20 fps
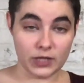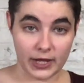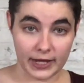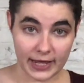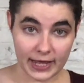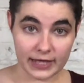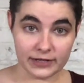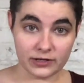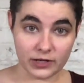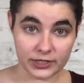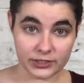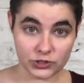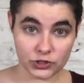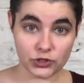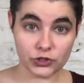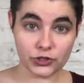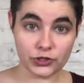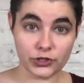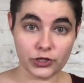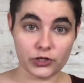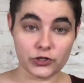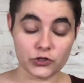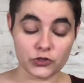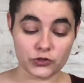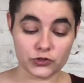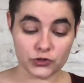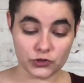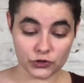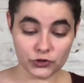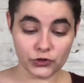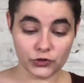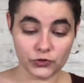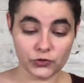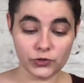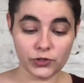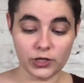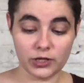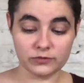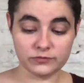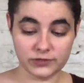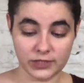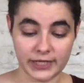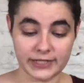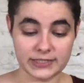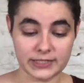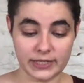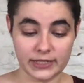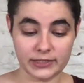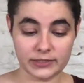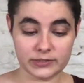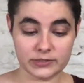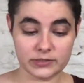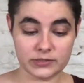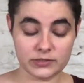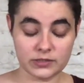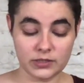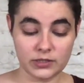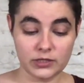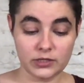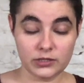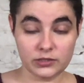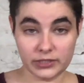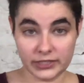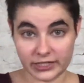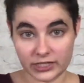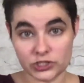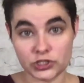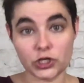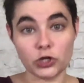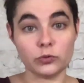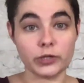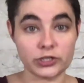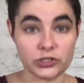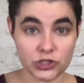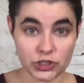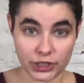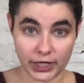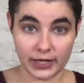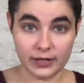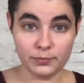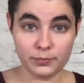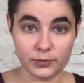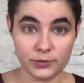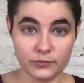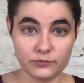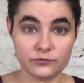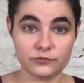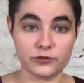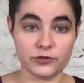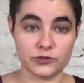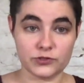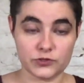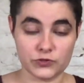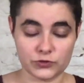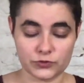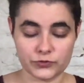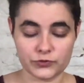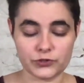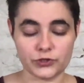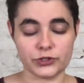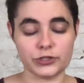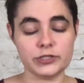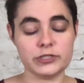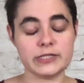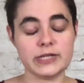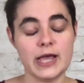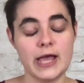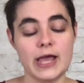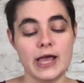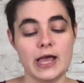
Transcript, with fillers: I took a circle of latex, like a donut shape for the circle skirt.